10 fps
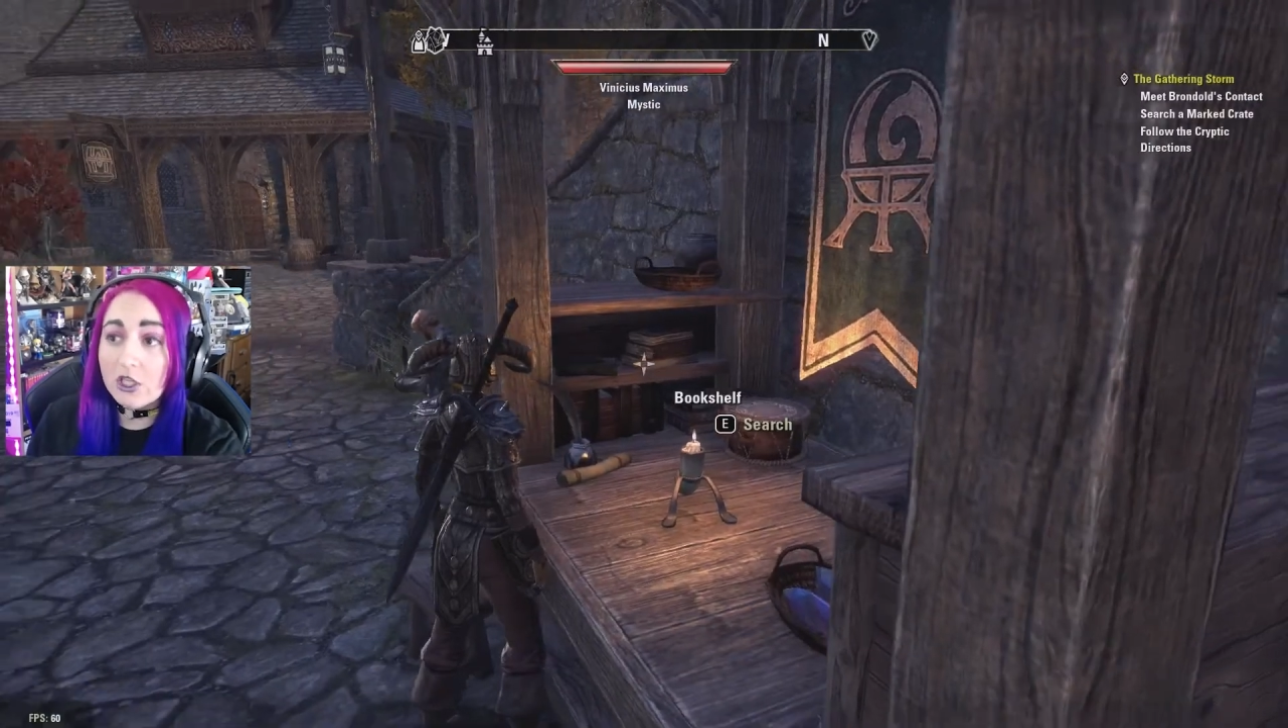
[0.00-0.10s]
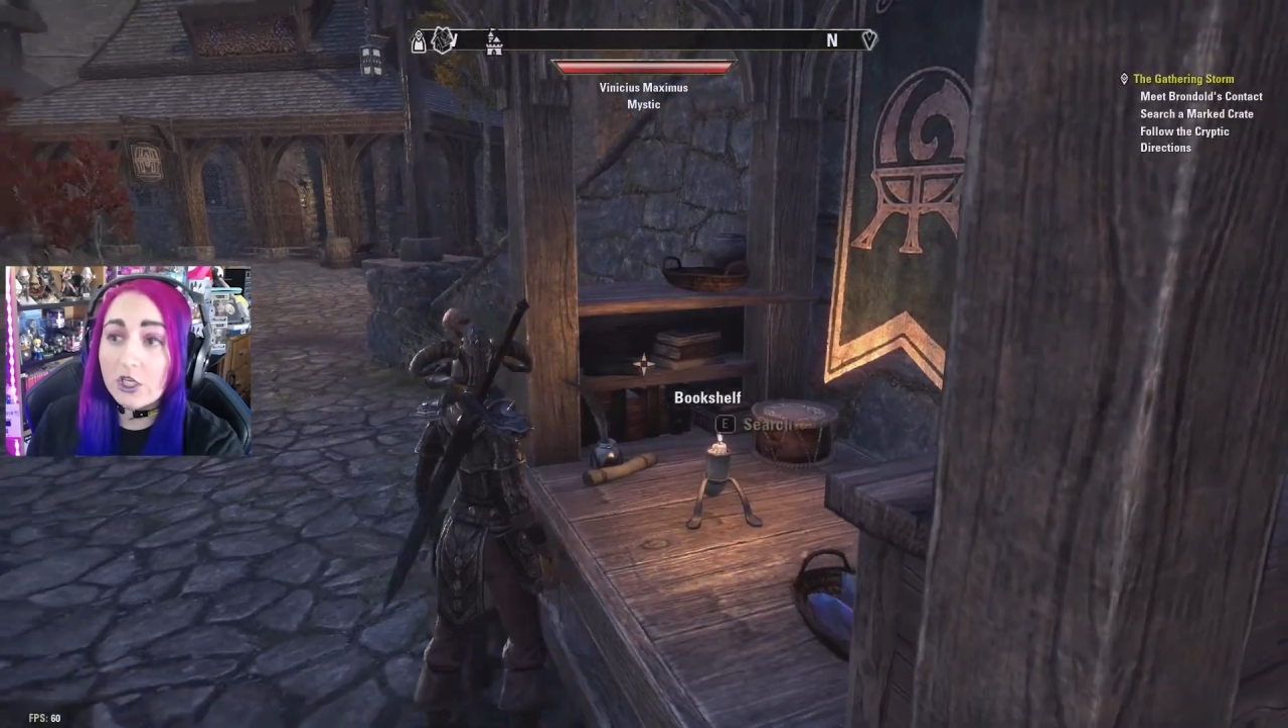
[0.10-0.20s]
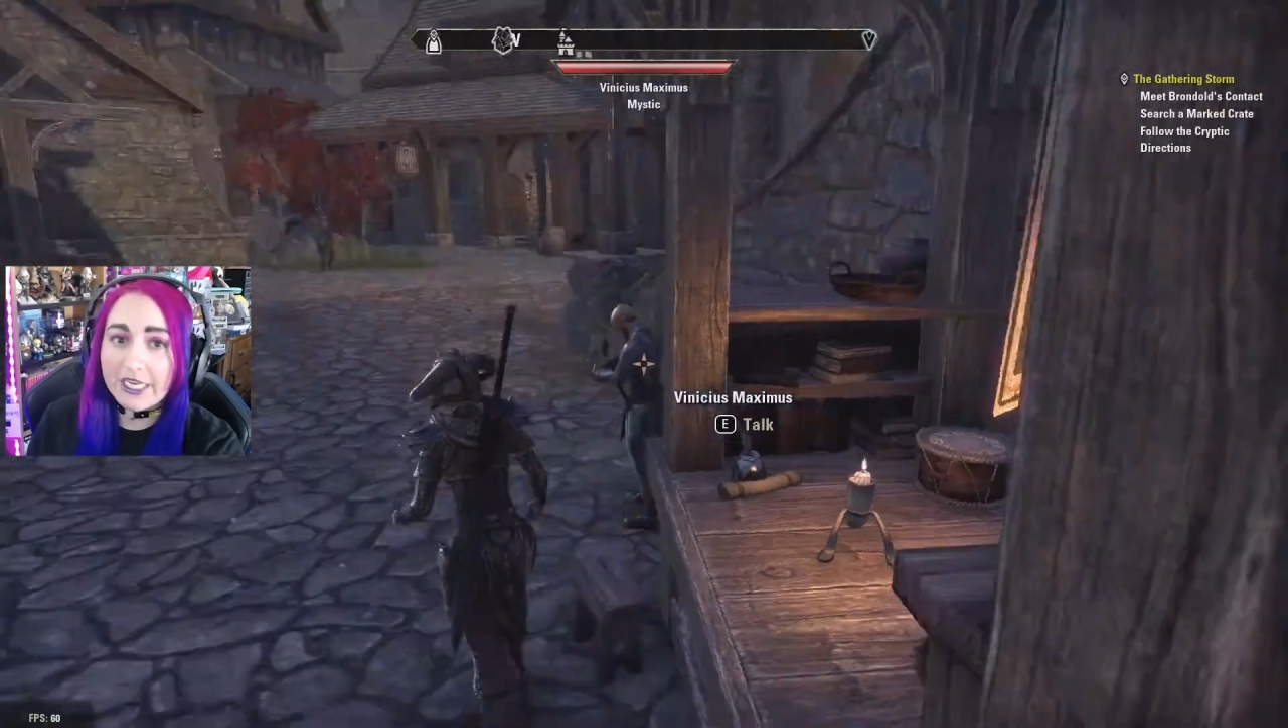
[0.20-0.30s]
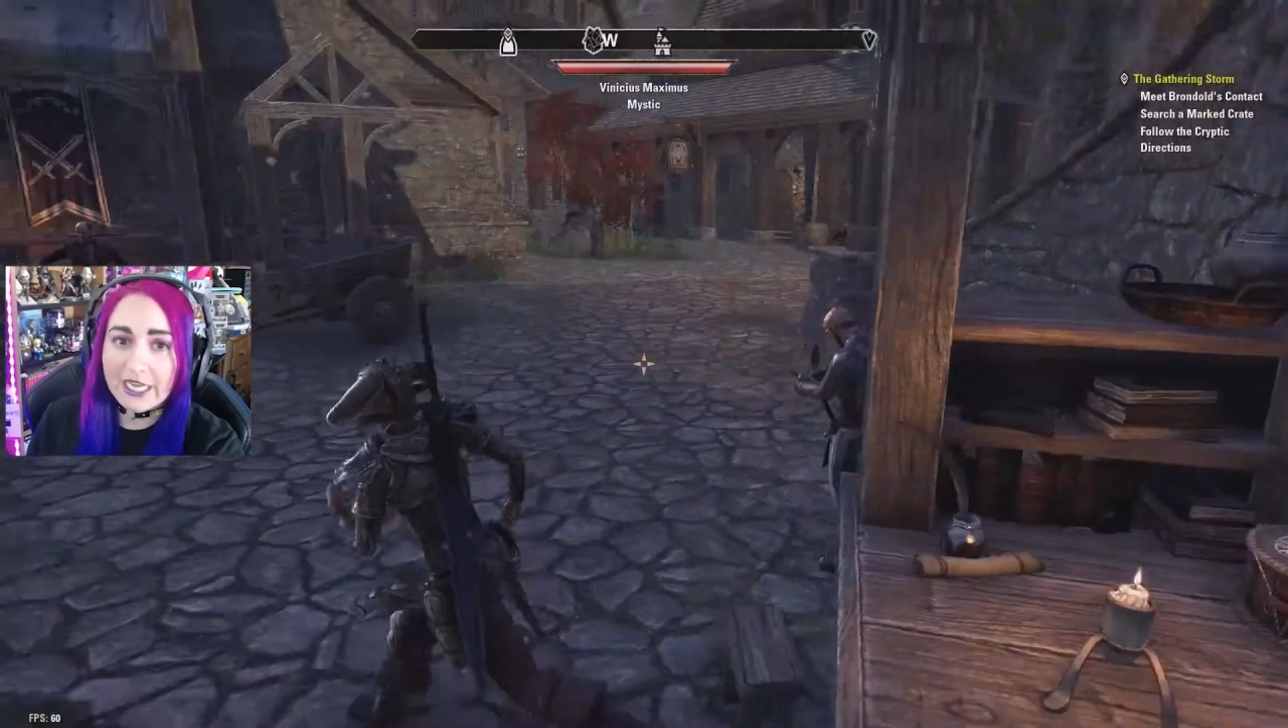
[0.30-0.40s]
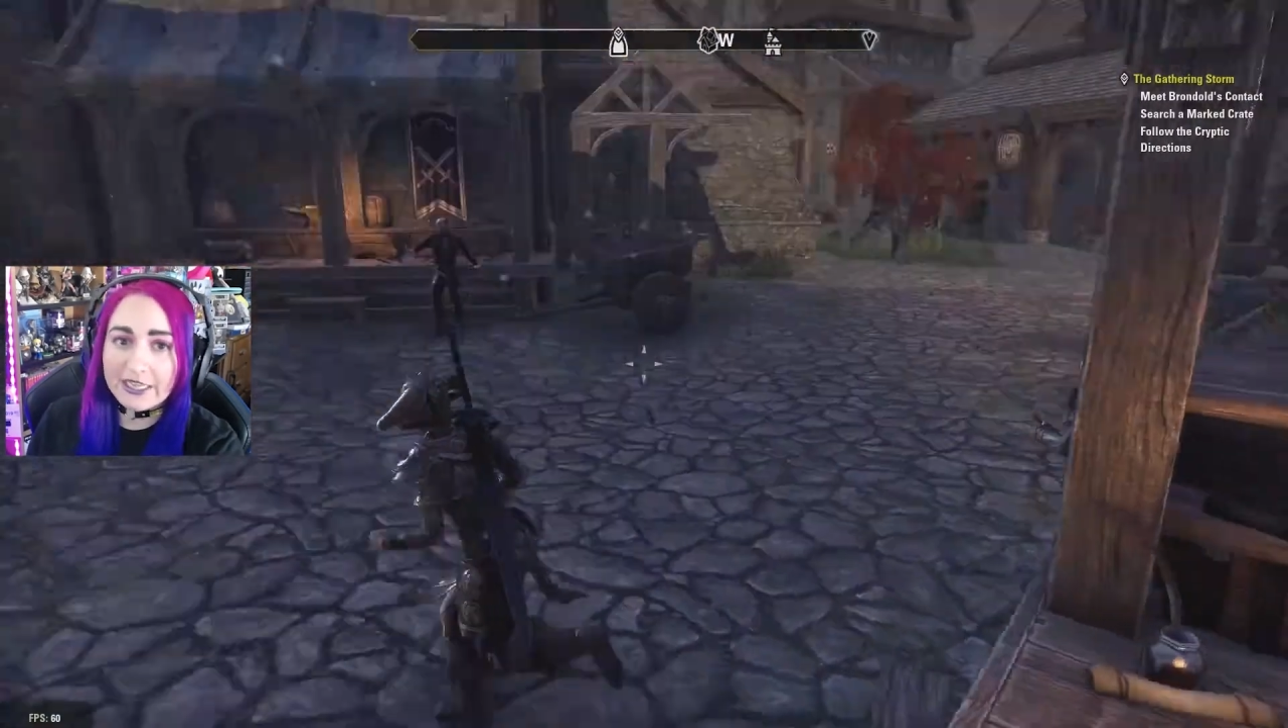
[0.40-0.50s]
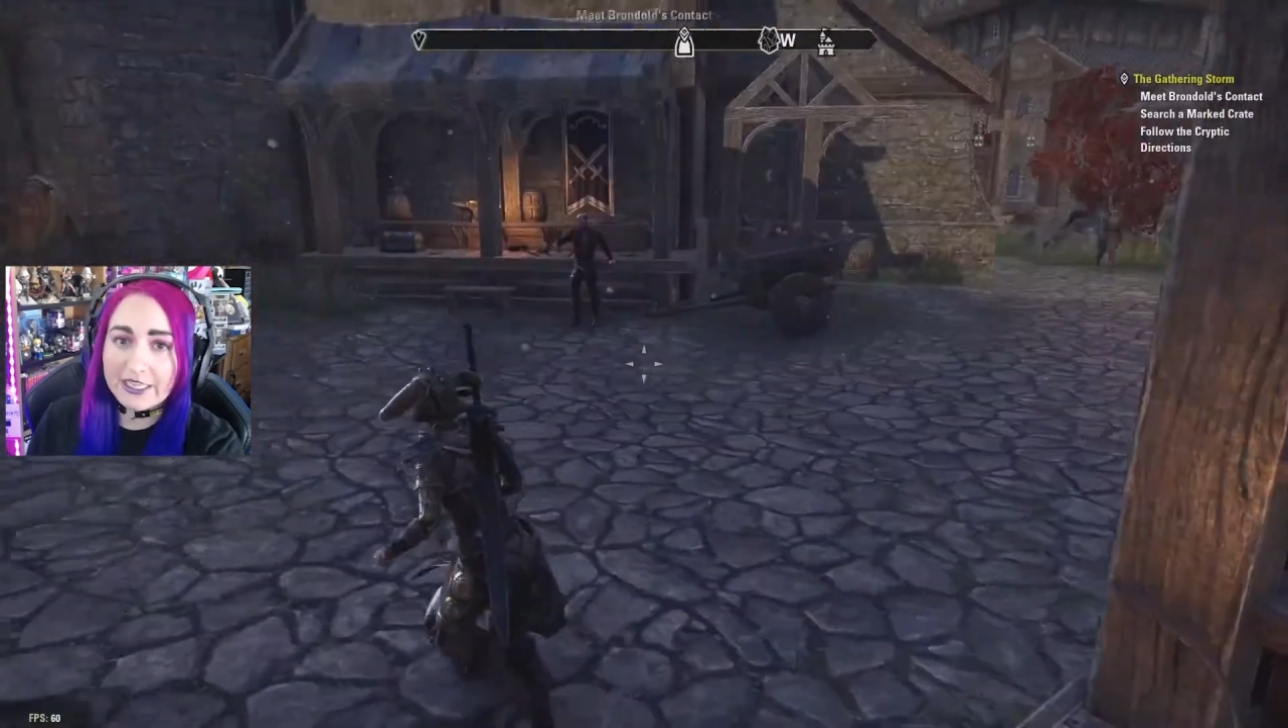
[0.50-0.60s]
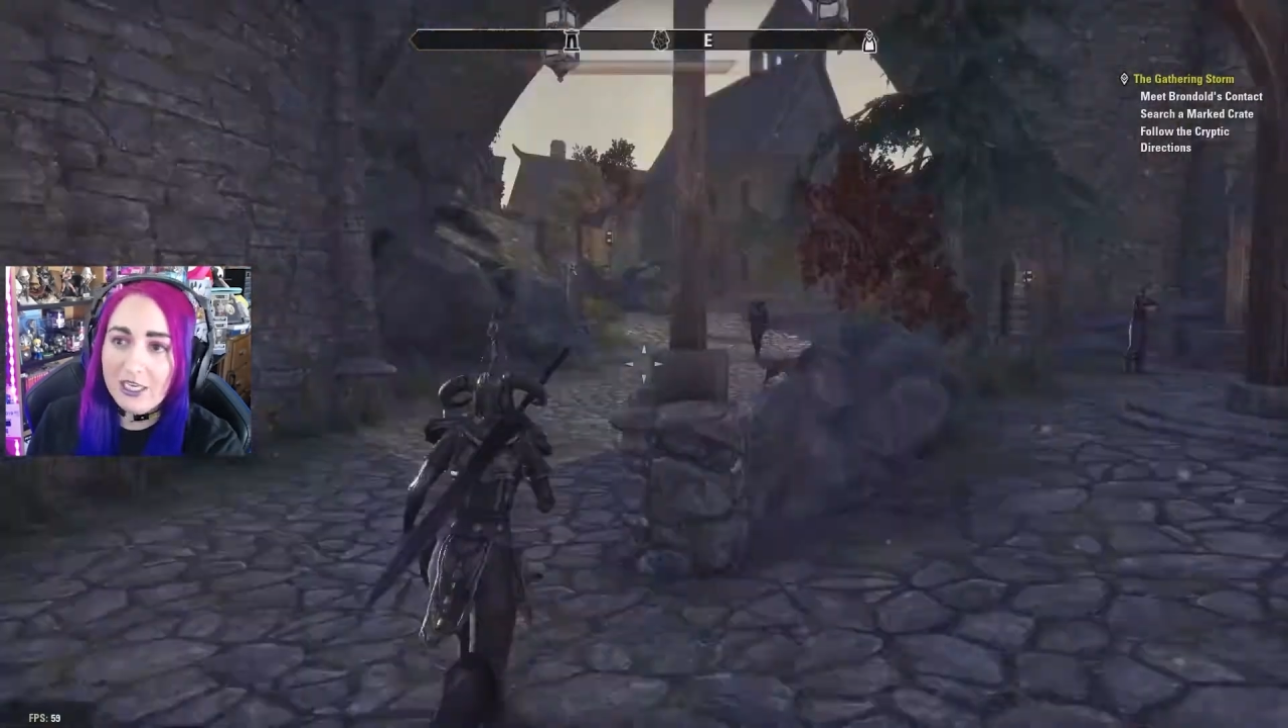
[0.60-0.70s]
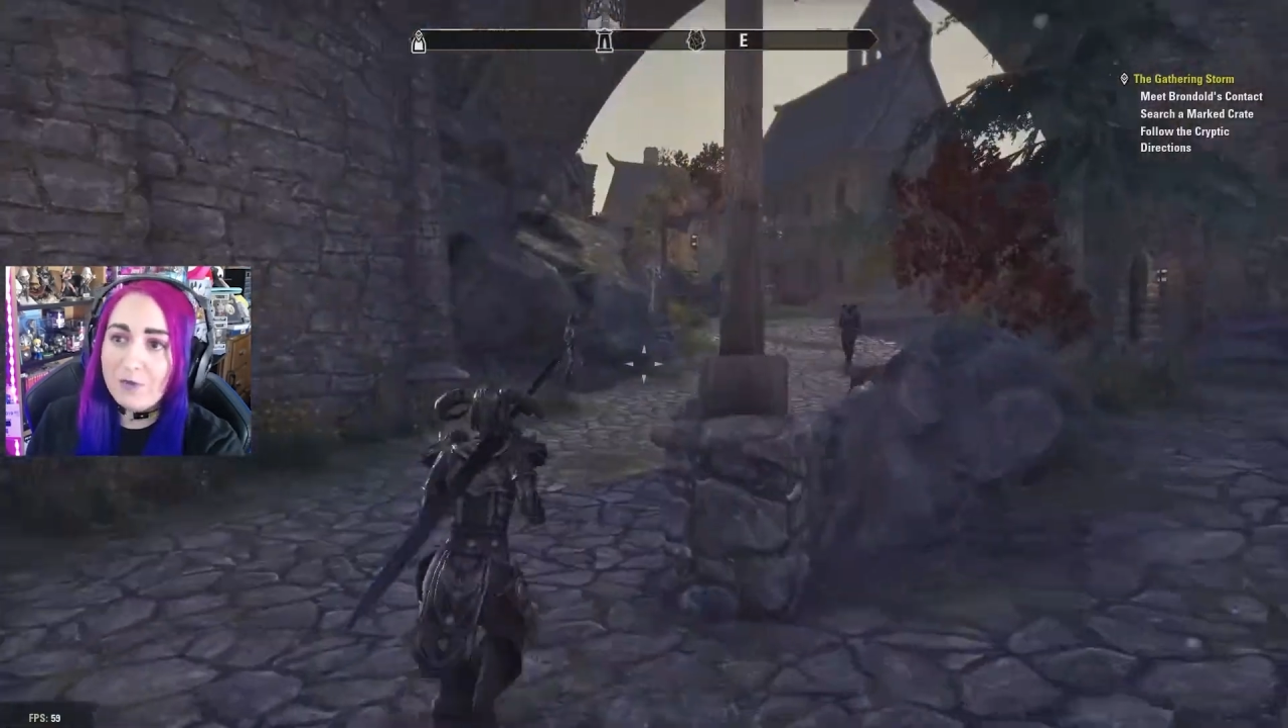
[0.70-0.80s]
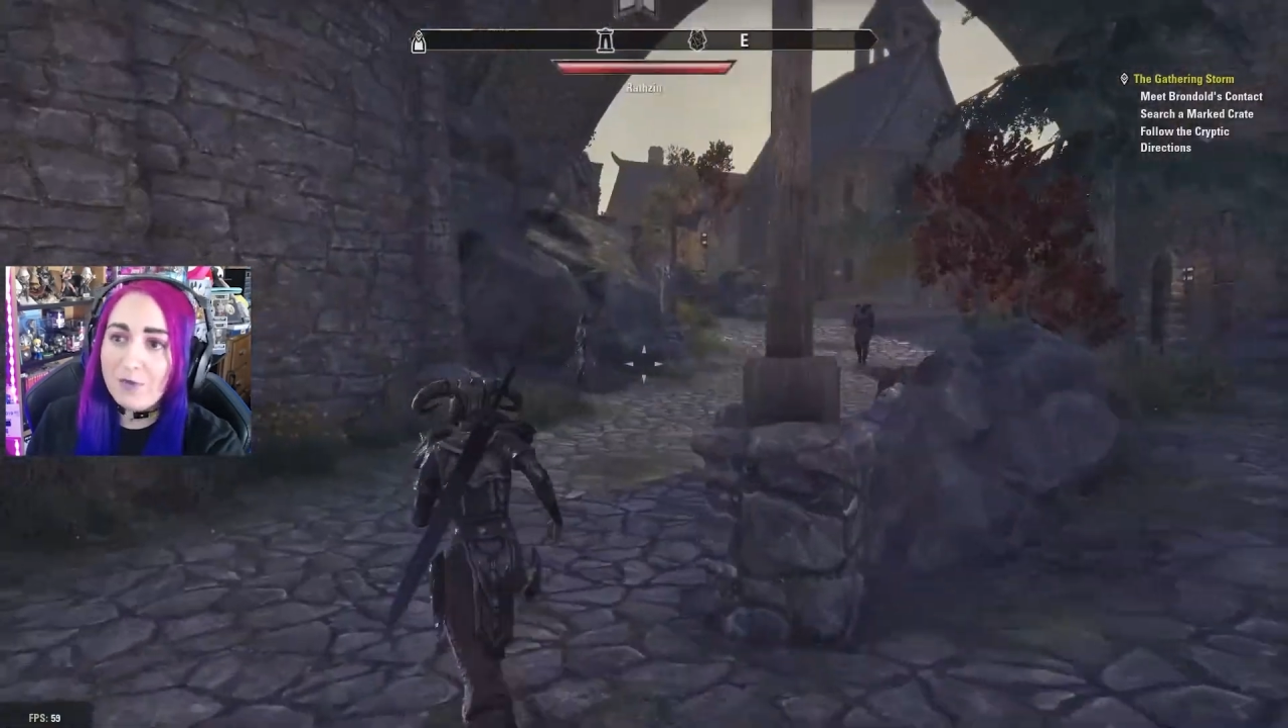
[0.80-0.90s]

looking at them. But